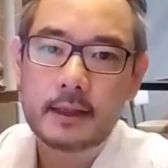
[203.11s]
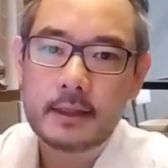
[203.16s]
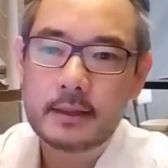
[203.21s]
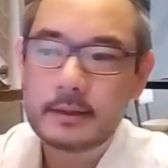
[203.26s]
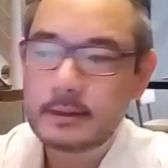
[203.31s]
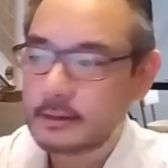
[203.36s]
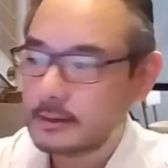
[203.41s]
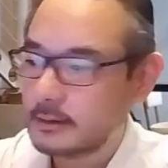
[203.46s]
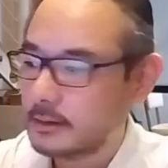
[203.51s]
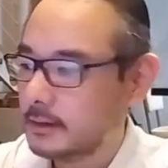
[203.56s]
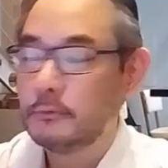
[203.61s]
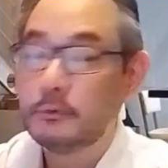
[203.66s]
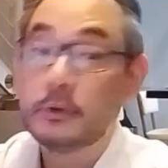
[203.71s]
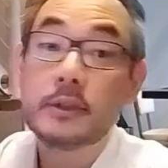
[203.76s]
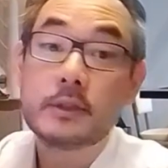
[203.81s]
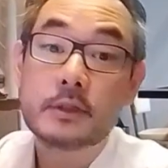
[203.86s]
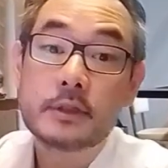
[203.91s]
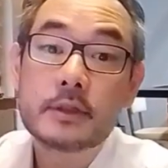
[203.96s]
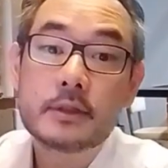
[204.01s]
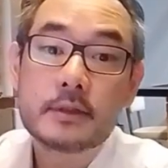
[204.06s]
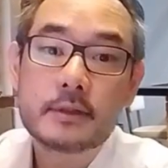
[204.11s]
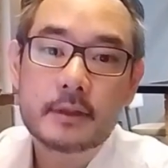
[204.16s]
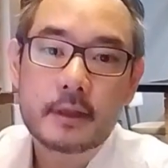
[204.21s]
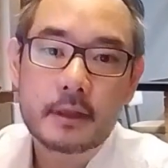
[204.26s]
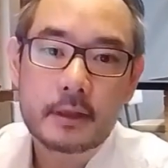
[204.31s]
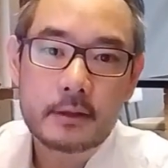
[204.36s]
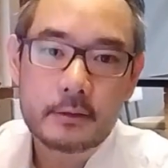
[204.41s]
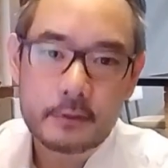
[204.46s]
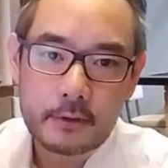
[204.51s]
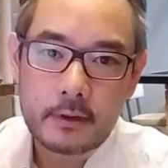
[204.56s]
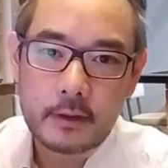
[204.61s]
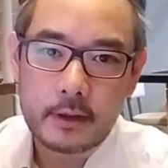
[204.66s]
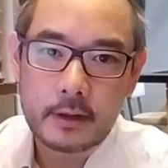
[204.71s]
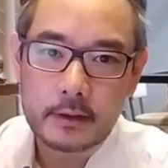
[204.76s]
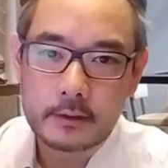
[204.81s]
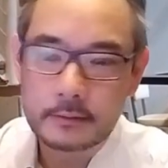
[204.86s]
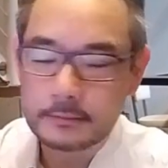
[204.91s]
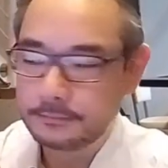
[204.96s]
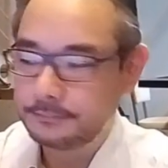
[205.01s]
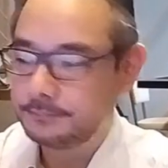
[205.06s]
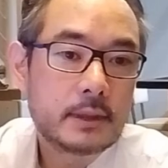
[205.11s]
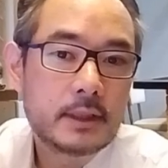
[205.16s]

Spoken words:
class, which is a good thing.